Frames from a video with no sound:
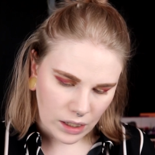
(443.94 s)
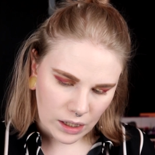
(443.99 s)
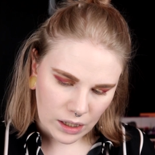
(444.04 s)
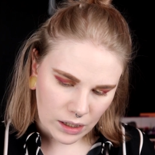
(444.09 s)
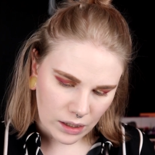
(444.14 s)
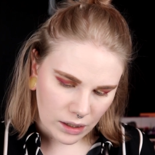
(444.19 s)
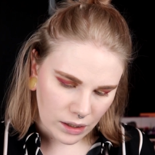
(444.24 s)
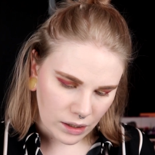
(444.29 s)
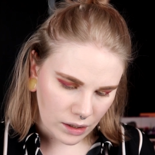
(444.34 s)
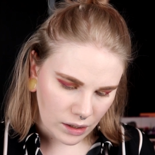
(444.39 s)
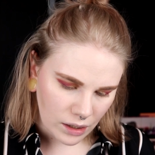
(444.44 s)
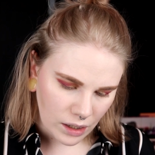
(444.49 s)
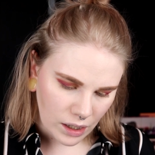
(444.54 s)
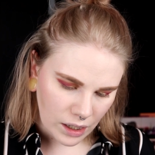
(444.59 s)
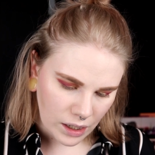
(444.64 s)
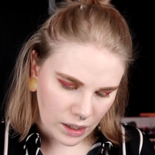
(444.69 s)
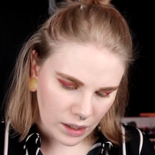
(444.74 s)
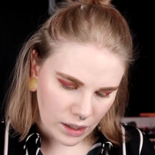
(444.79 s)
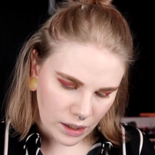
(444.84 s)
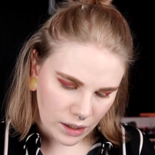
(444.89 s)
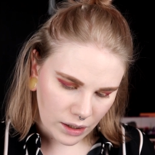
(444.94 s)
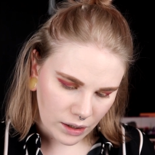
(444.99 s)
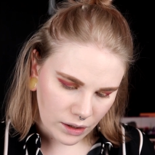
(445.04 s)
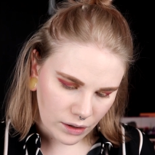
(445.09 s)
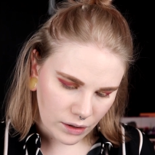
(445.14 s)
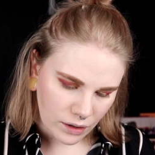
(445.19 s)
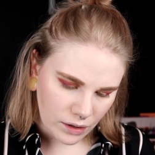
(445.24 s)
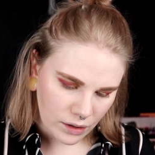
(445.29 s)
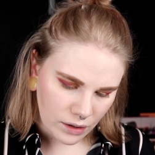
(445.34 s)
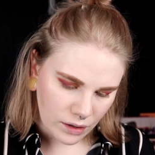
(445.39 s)
And
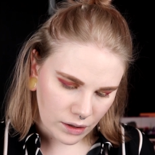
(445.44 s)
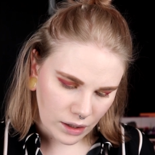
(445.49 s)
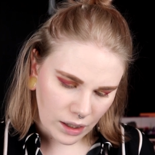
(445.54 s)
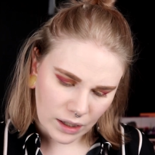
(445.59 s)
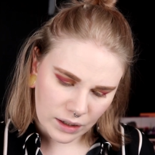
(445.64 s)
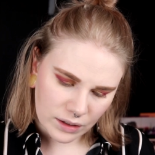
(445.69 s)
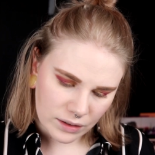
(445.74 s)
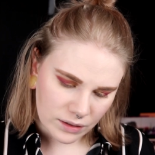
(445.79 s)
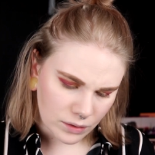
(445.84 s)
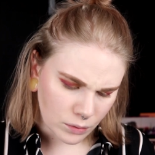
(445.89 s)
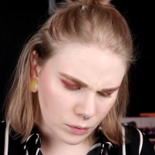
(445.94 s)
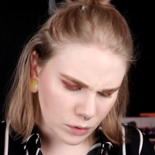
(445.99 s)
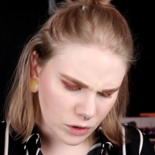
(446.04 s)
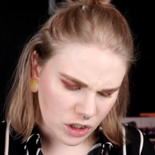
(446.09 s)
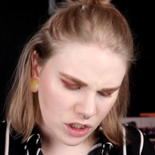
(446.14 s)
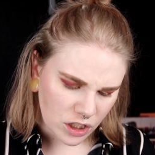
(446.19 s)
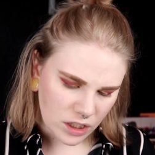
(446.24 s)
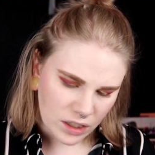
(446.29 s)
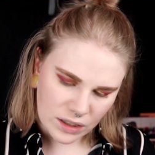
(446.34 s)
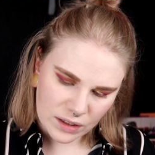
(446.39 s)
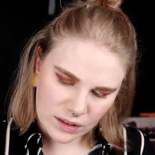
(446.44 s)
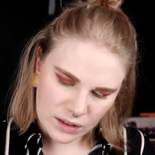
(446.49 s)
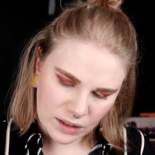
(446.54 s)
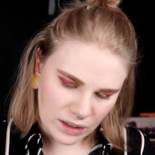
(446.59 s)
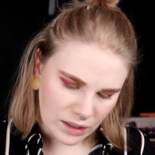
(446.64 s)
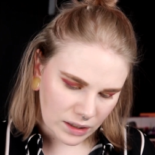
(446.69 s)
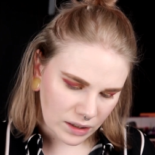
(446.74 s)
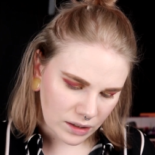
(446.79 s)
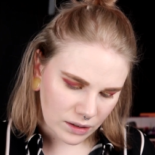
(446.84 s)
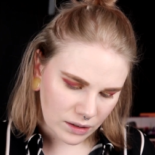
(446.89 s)
I, I swatched this
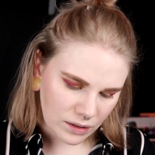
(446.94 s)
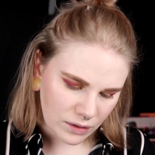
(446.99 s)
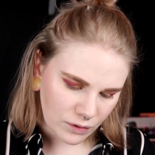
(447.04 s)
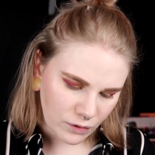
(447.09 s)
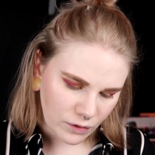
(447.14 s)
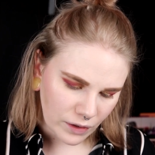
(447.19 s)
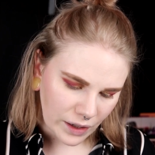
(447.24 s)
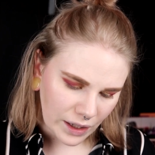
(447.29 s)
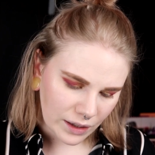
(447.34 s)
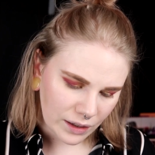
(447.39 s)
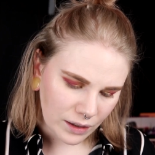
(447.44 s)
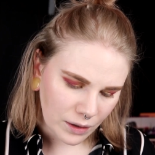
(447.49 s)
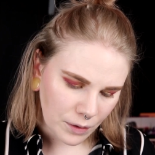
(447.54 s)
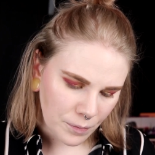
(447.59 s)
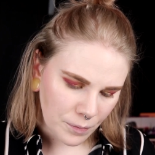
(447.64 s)
and it felt